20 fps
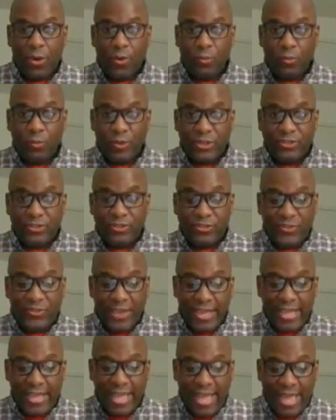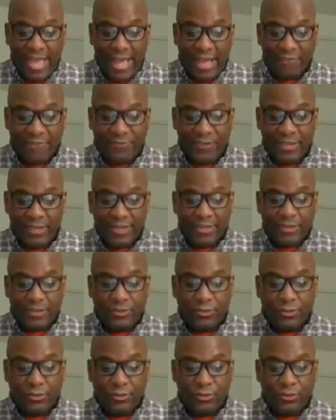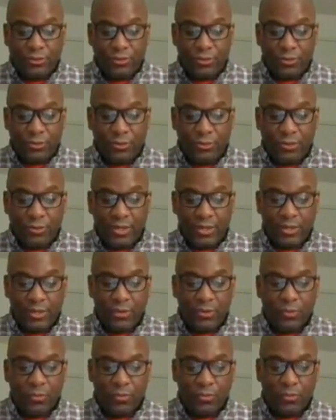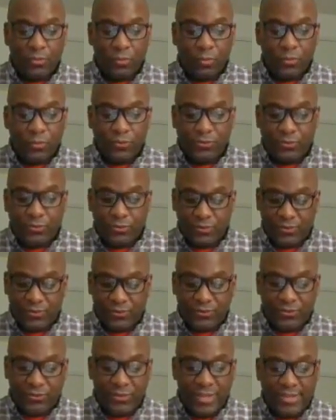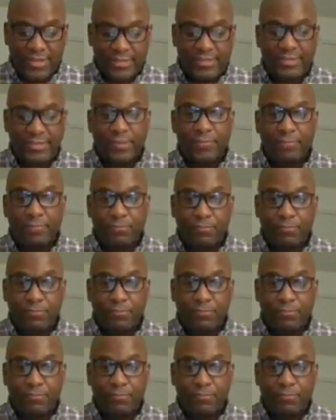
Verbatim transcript: on which they have to do to sense